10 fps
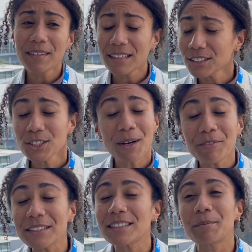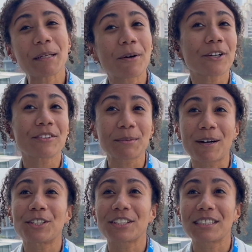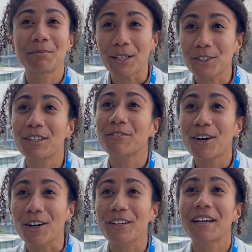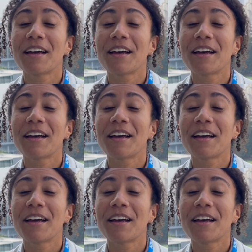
So obviously a big part of this project is measuring fog.